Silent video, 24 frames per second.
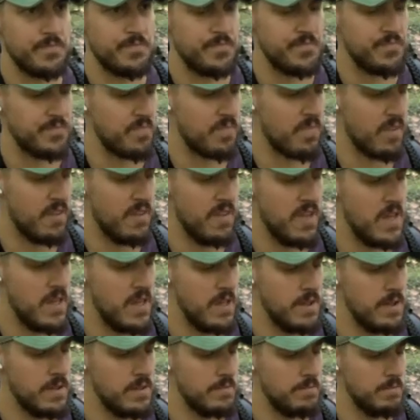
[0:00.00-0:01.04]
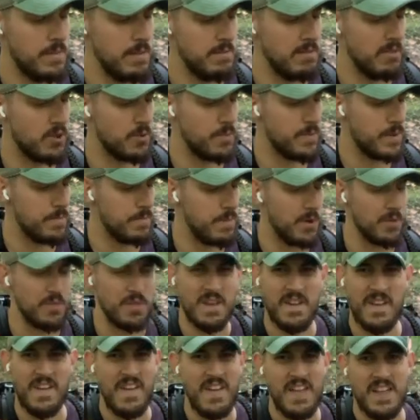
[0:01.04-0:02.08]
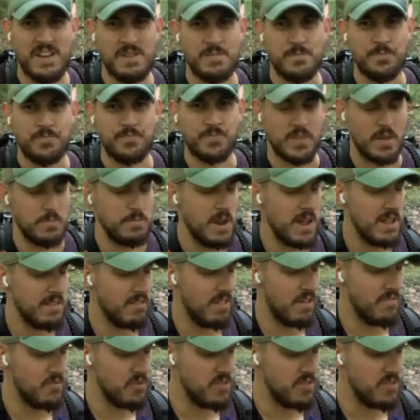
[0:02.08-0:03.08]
Mm, maybe a little bit of both. I'm not in love